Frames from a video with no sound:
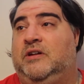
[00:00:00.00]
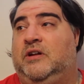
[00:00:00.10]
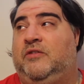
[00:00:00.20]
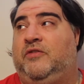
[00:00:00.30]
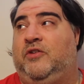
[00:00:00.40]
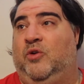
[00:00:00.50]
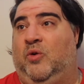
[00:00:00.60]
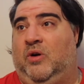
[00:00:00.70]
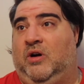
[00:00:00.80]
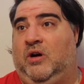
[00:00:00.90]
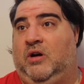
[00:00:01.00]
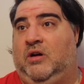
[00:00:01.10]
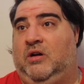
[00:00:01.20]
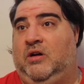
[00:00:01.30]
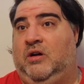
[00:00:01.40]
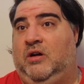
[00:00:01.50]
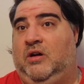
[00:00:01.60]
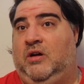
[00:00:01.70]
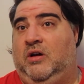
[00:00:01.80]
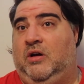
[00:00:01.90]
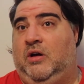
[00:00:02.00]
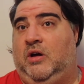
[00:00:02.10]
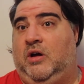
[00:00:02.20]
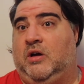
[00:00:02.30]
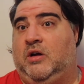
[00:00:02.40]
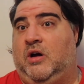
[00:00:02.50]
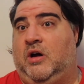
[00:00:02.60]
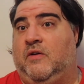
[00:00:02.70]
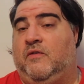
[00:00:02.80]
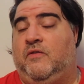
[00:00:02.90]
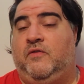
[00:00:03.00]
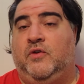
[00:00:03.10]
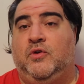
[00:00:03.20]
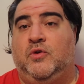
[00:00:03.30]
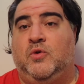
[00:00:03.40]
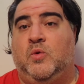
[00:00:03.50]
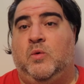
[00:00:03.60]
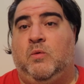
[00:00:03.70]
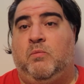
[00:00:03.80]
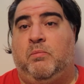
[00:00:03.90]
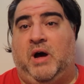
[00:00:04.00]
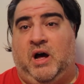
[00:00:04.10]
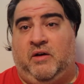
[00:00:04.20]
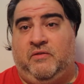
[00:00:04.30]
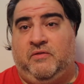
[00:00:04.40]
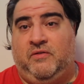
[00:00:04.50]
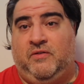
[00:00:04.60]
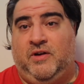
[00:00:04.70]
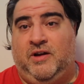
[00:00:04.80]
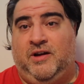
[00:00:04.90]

if you're a kung fu buff,